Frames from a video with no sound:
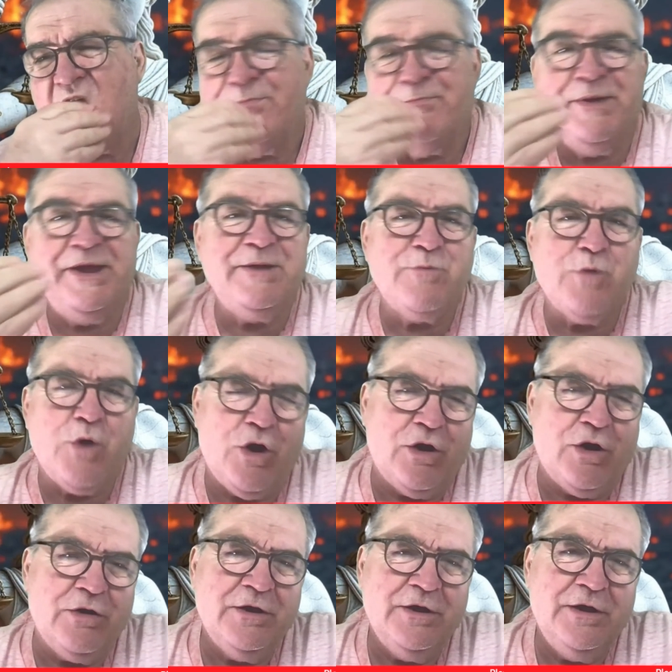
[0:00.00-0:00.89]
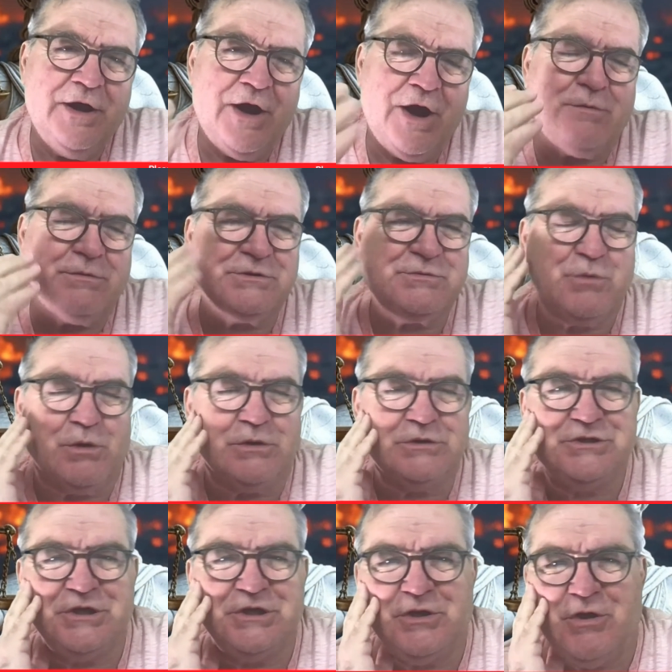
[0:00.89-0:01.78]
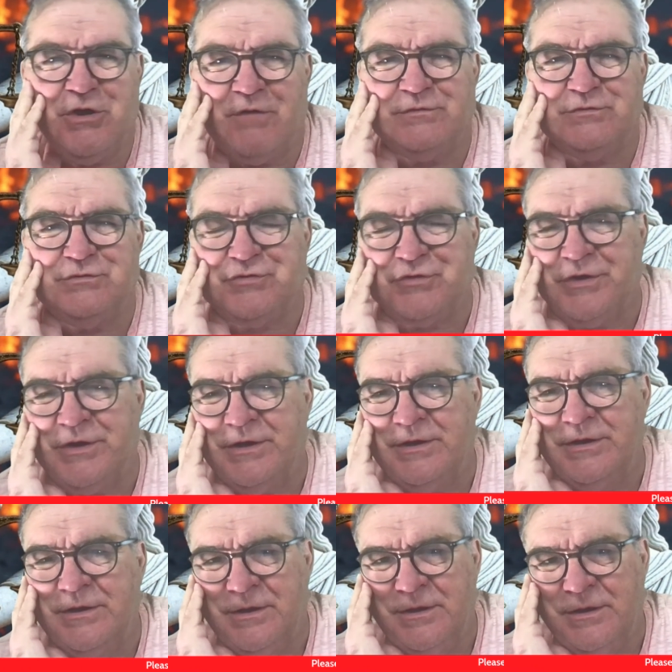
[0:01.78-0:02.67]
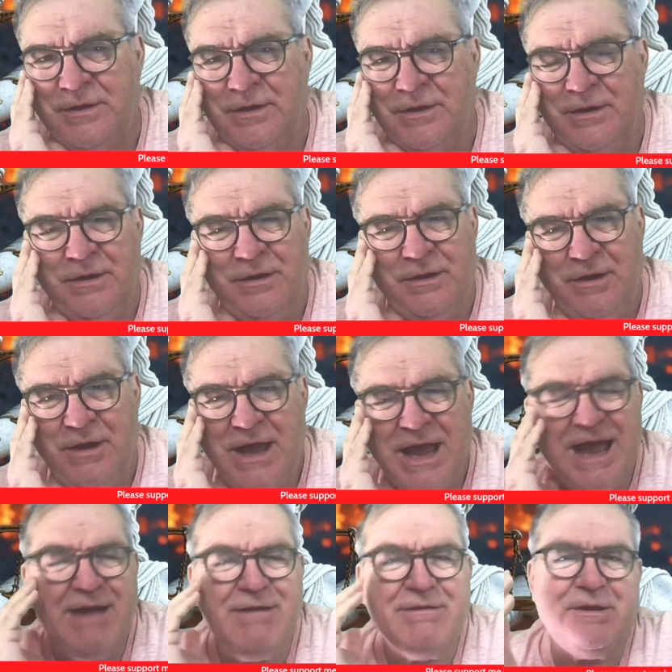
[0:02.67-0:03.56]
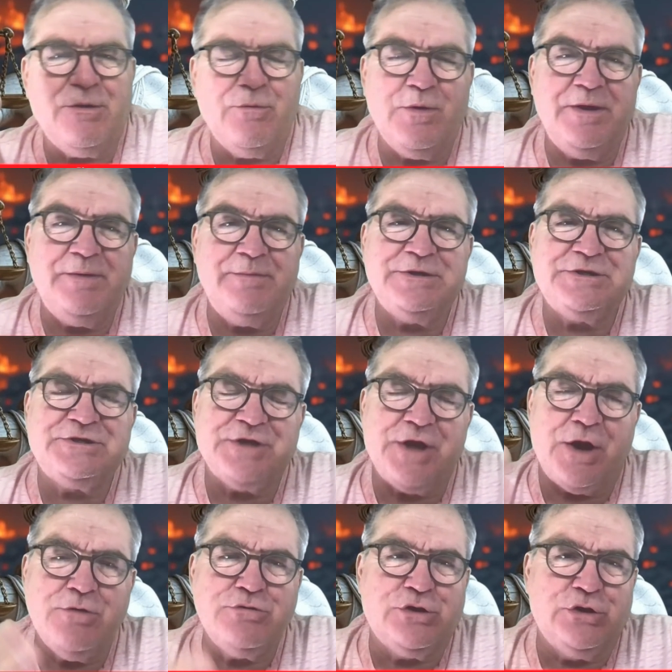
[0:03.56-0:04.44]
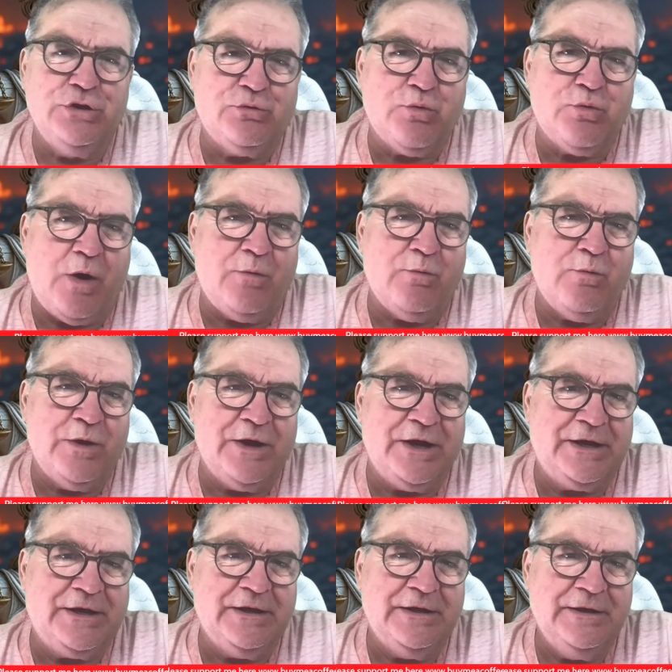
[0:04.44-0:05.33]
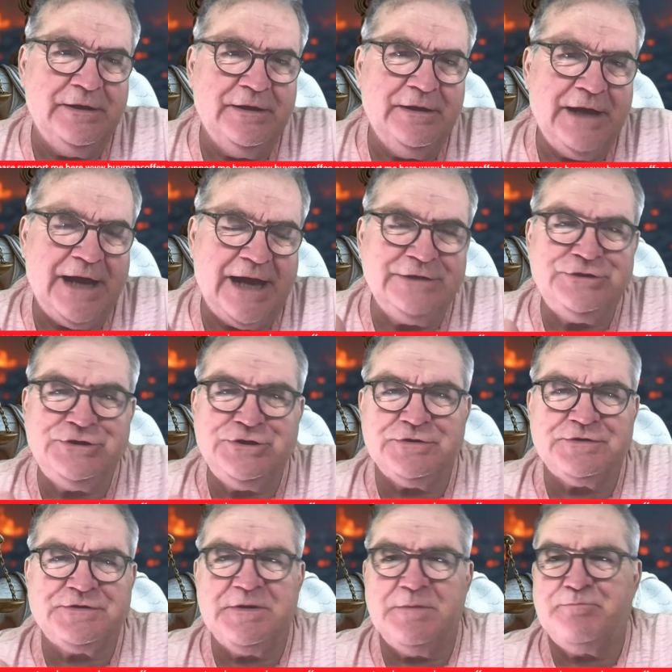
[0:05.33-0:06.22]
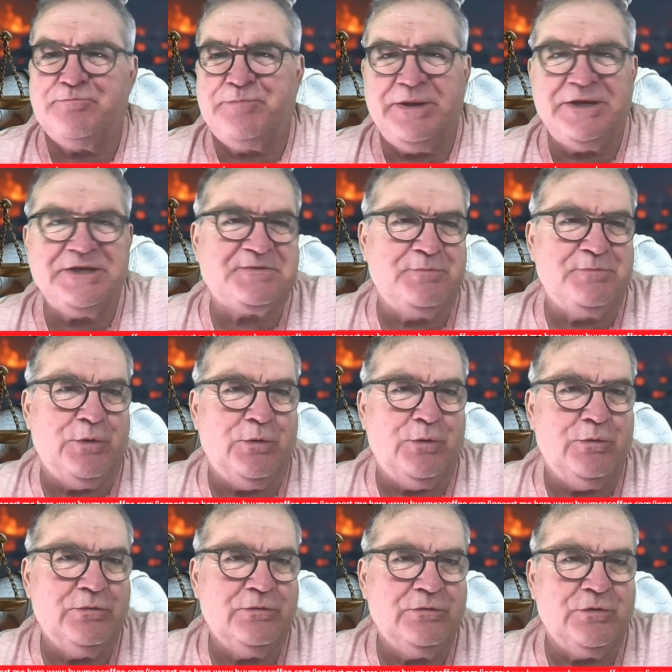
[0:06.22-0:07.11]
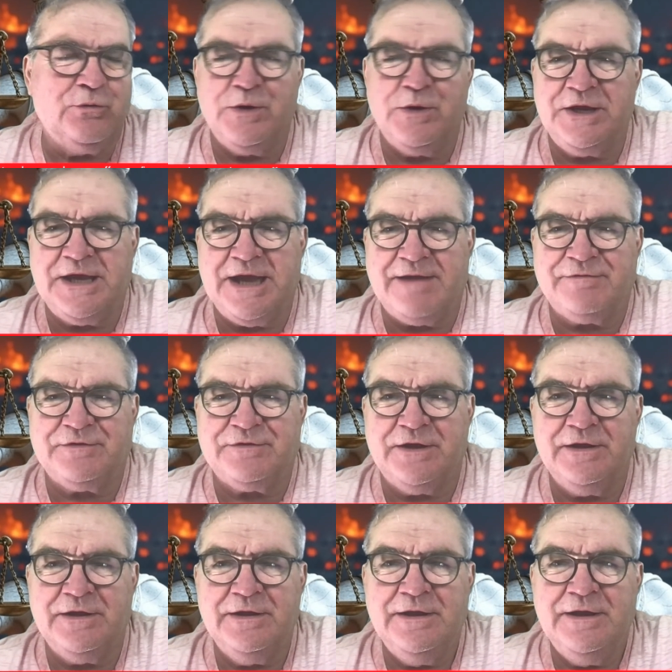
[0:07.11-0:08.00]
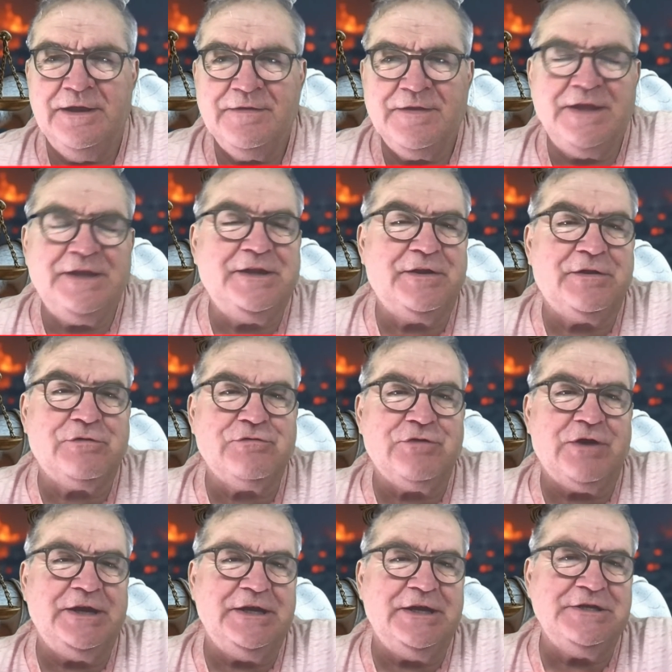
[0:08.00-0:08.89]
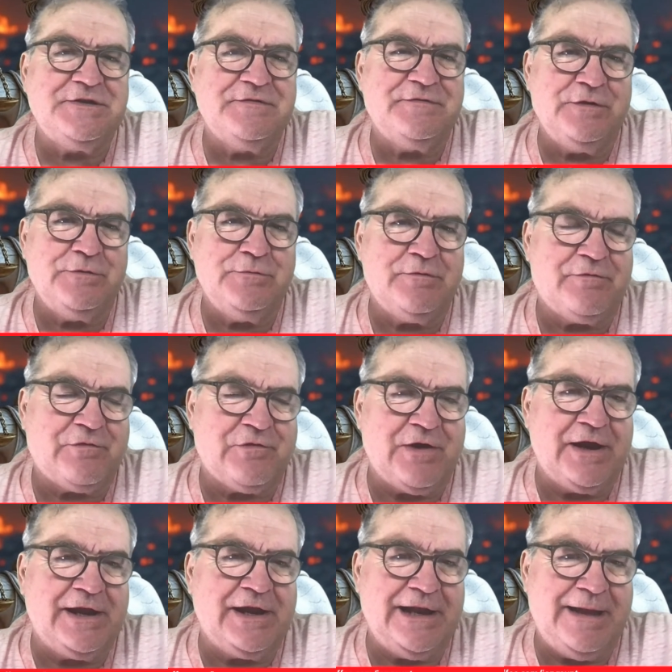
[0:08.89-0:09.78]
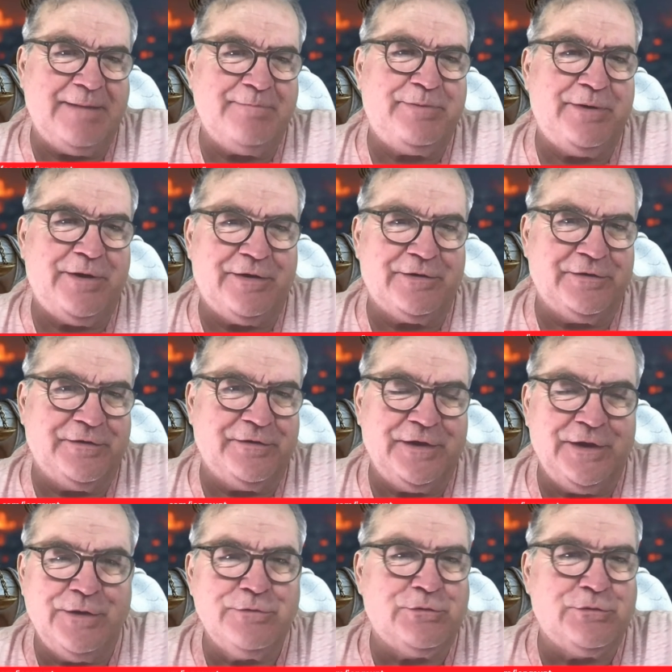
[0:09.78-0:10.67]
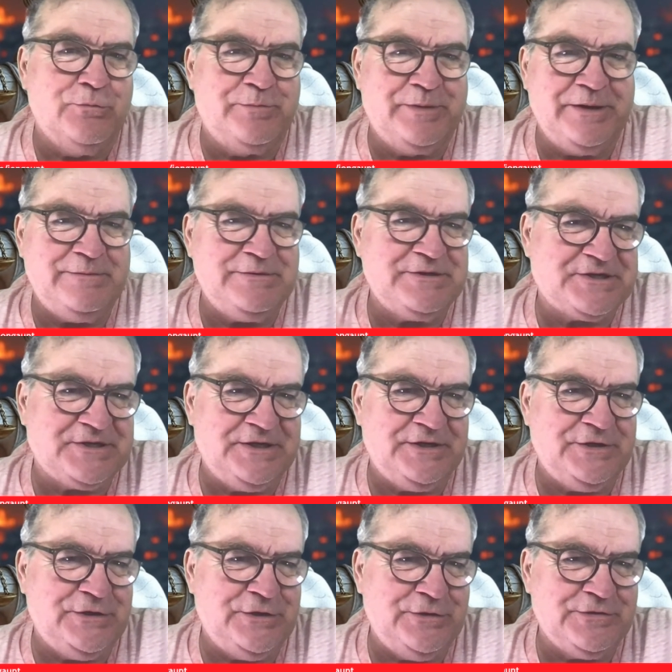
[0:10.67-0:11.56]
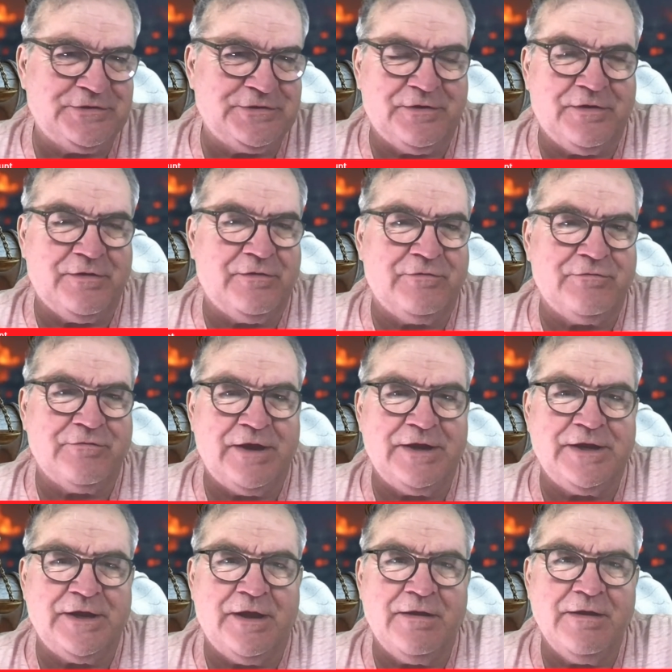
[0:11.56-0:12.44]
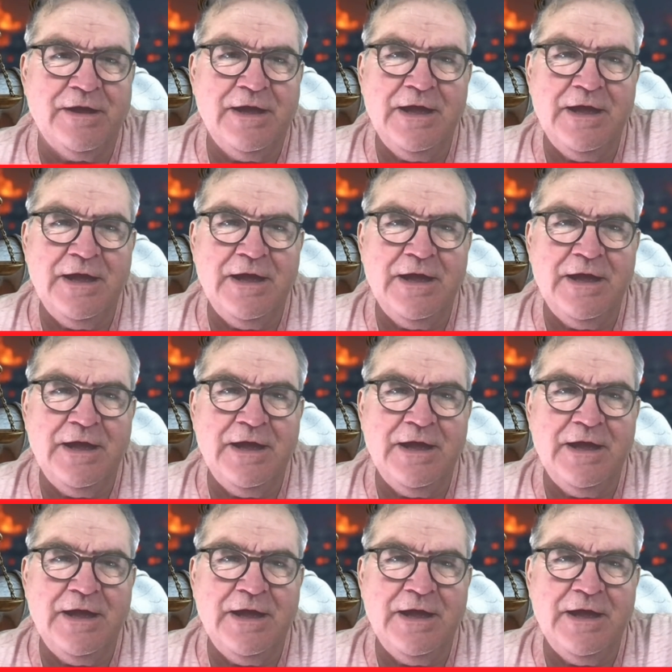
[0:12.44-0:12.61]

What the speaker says: Meanwhile, I was watching Coventry. How can we be so good one week and just abysmal the week after? They did a great interview with Frank Lampard on the local BBC News and on the radio.